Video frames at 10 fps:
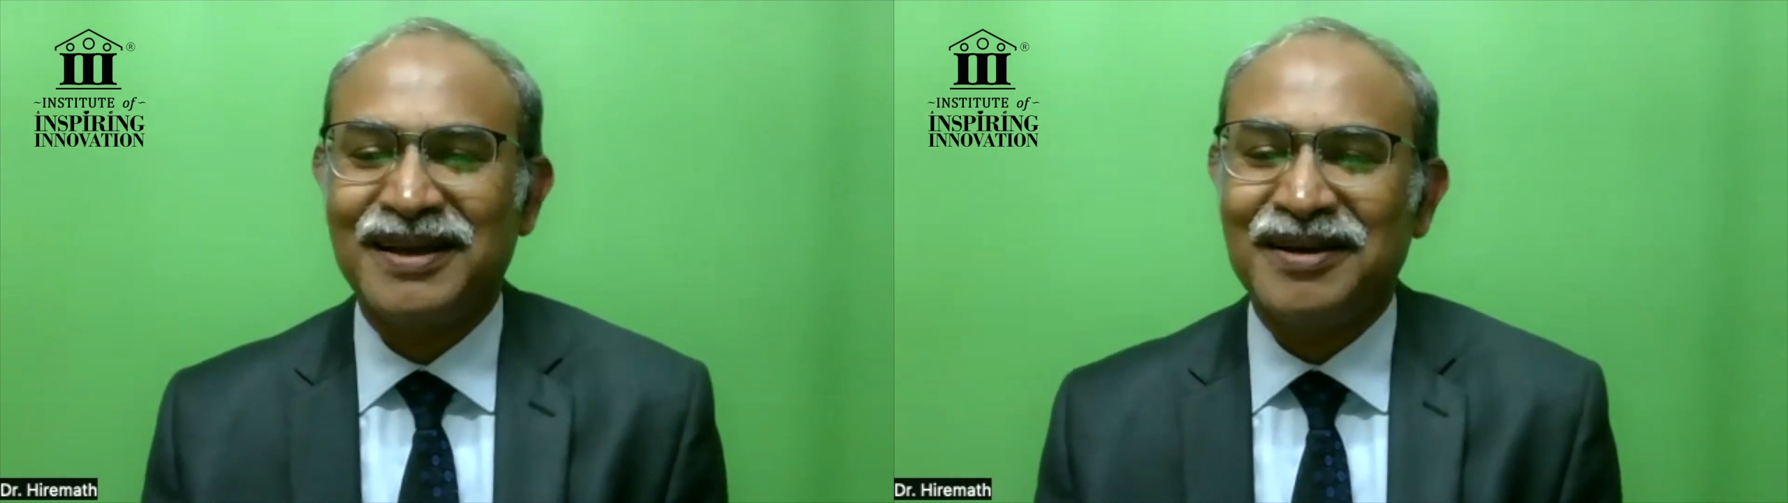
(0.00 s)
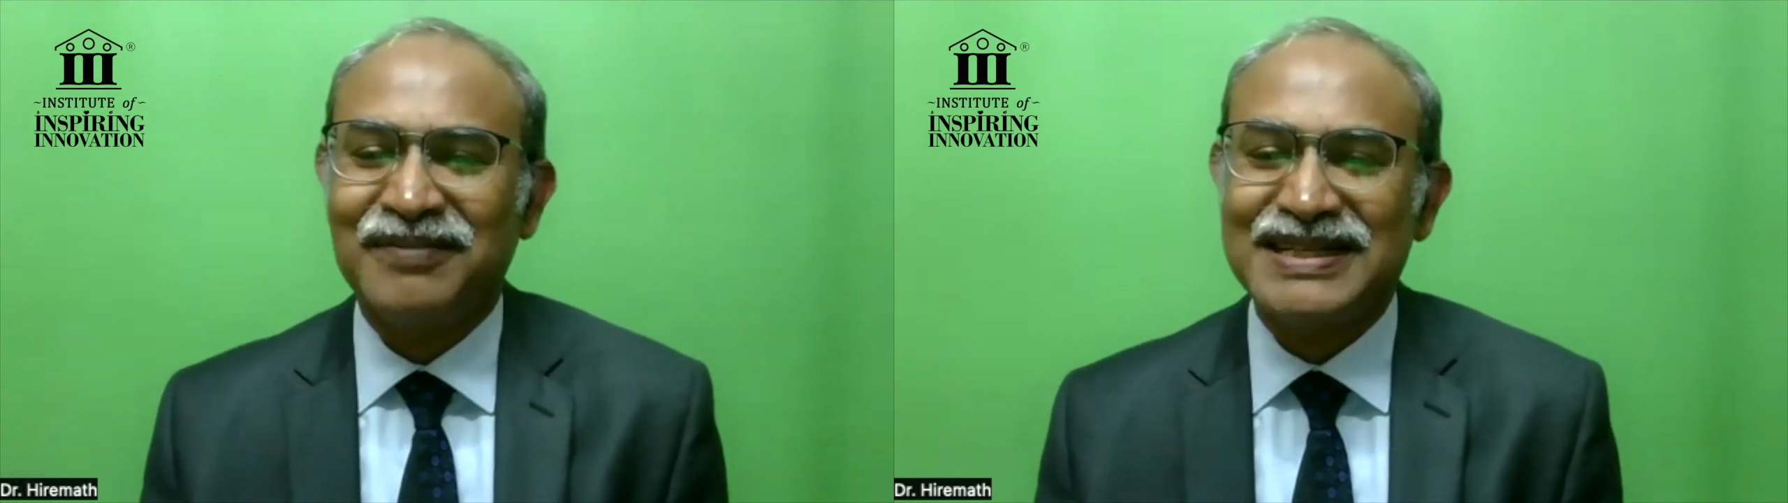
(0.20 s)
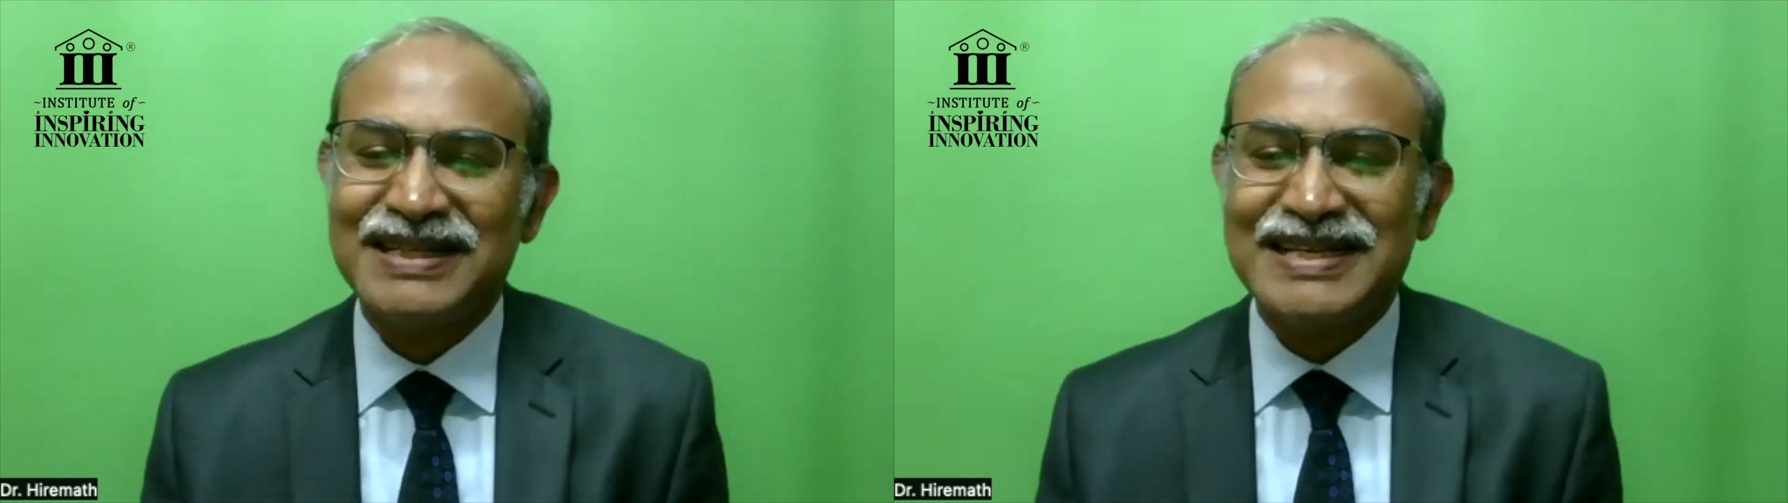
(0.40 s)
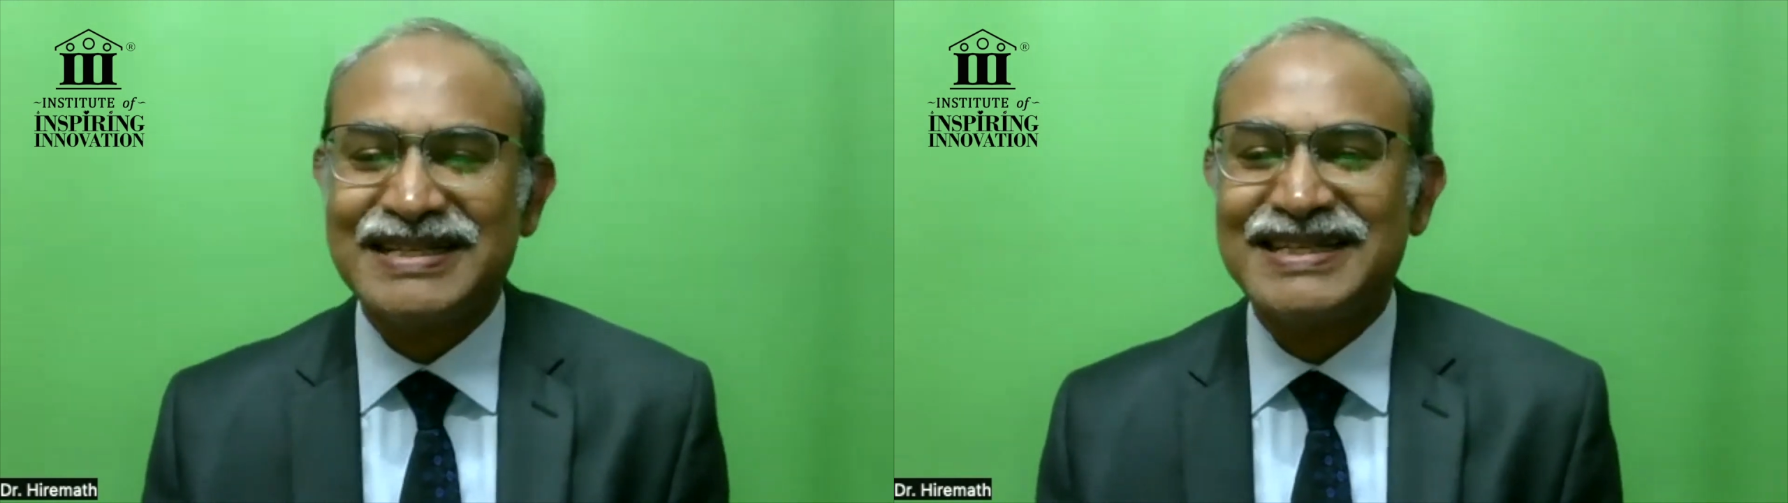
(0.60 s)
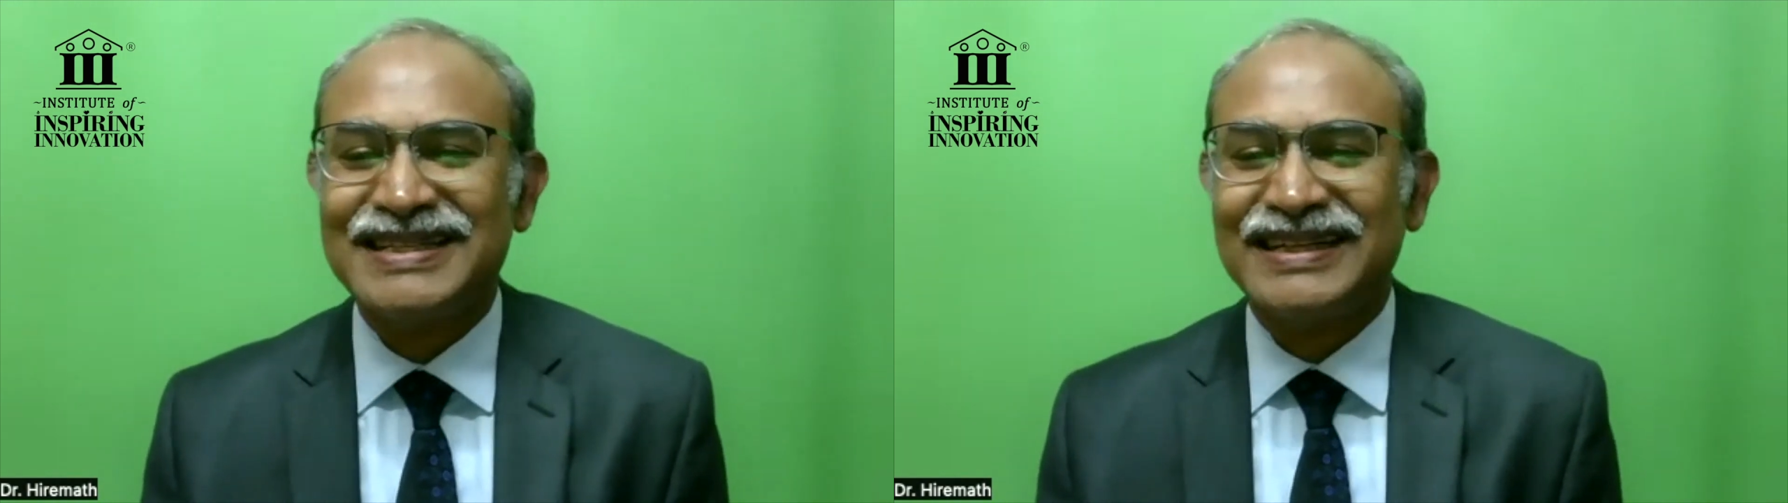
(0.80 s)
But she
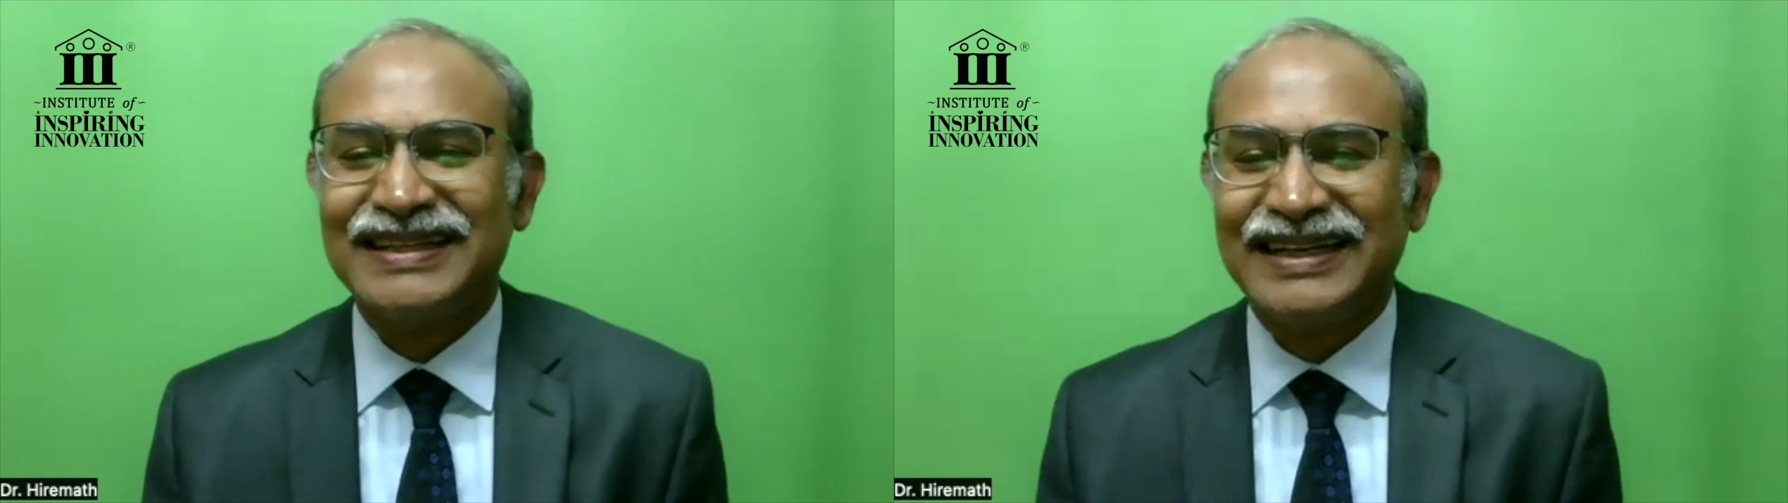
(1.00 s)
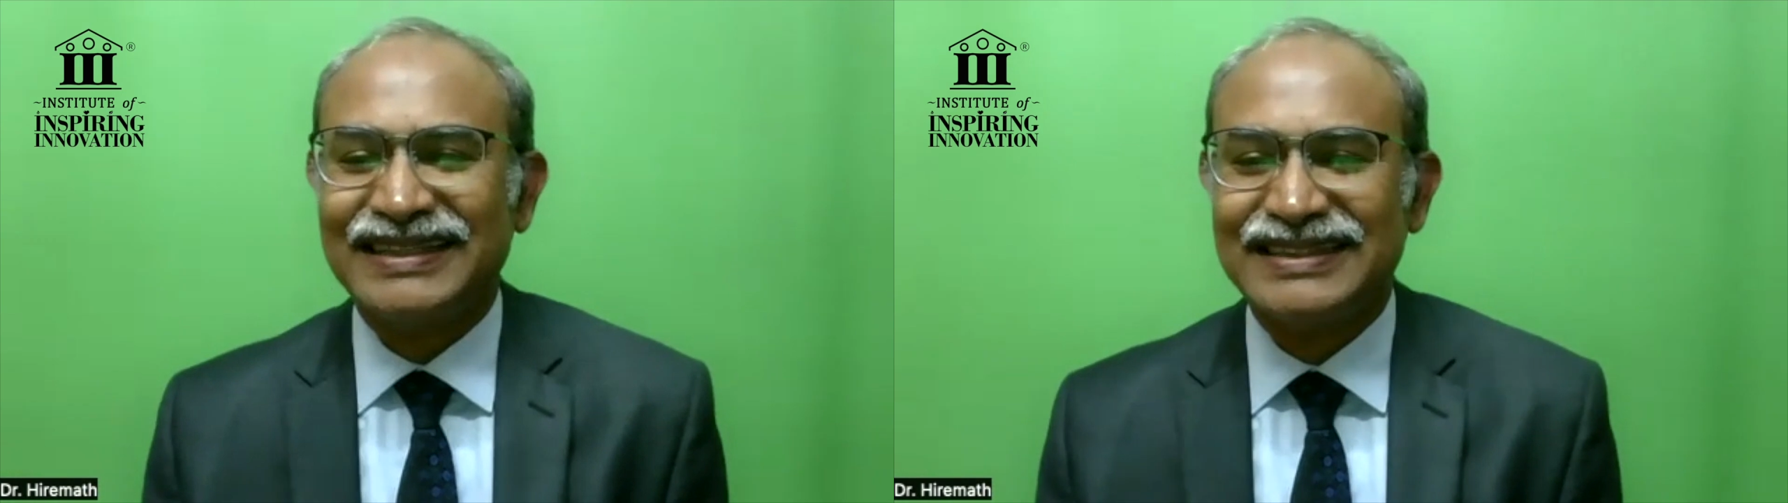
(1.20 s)
insisted that